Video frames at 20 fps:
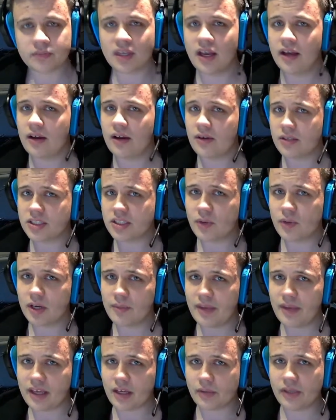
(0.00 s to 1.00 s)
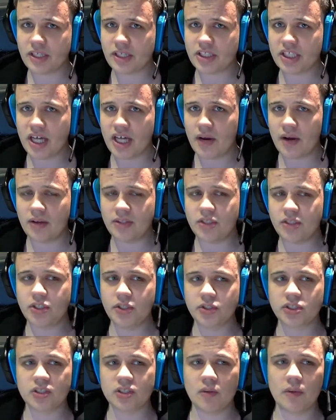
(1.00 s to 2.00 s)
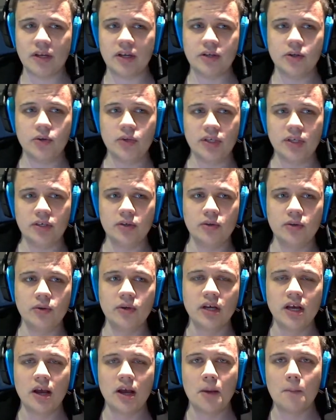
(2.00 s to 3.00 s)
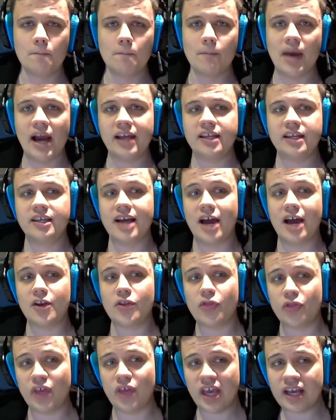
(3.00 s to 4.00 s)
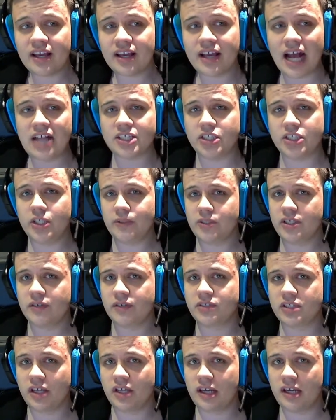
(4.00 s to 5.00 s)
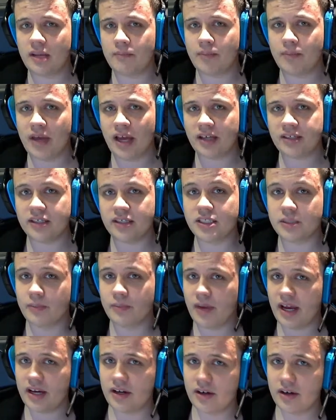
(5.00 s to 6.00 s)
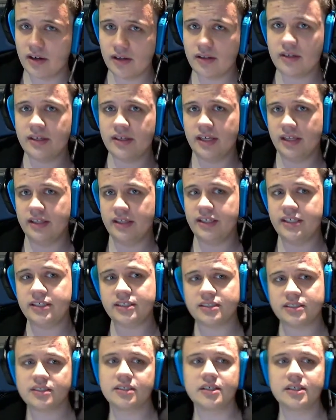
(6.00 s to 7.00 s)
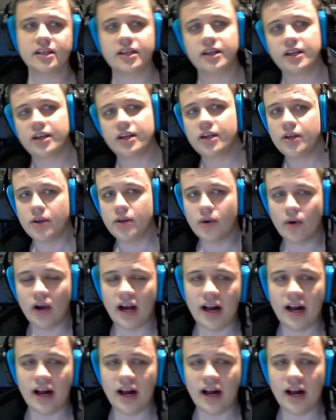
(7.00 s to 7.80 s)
I also want to make a quick shout out to someone who you might not think as a user of sudden impact is my girl, Elise, who